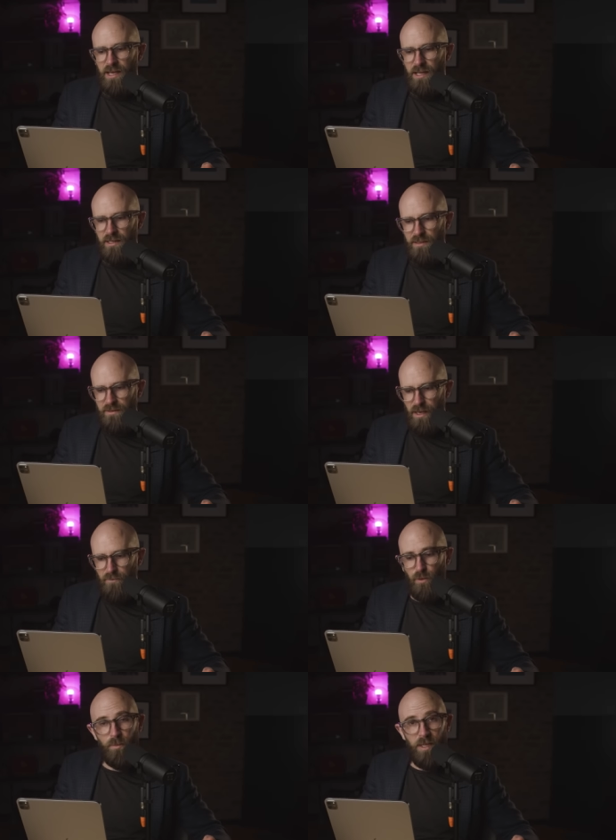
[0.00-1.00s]
and can
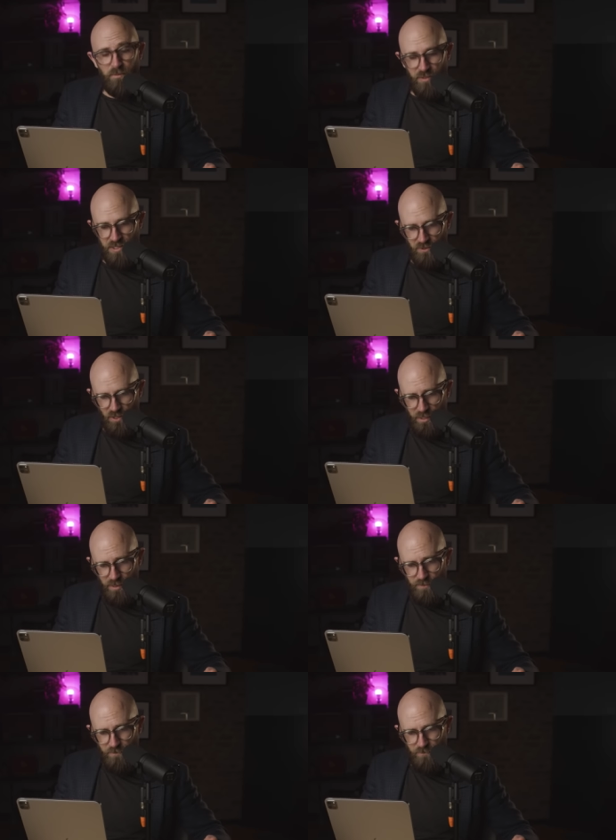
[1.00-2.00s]
therefore be
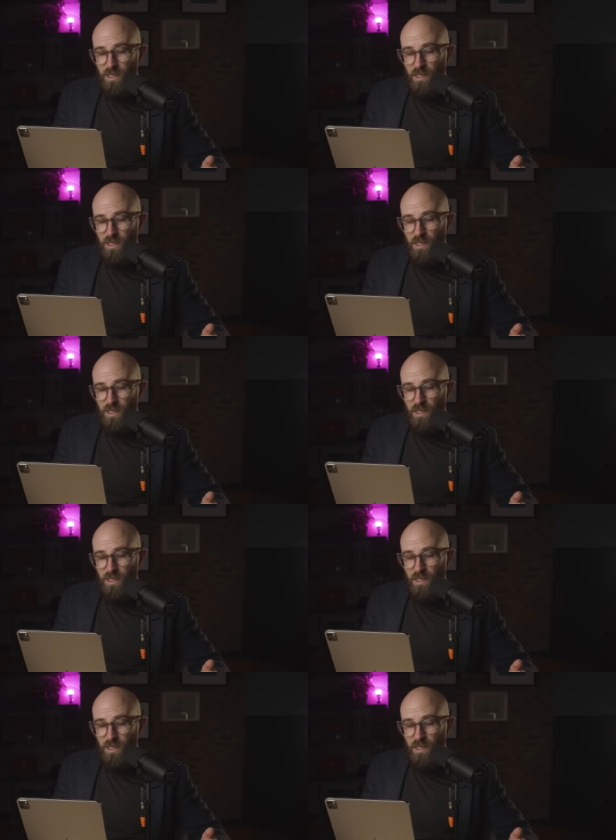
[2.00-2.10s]
prescribed.